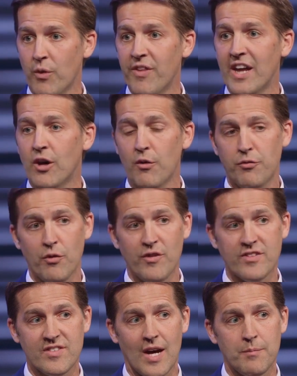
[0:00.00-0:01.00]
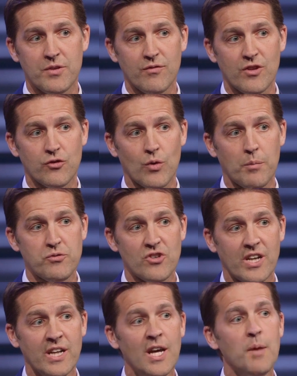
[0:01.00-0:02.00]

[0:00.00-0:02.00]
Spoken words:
when they go through these times of disruption,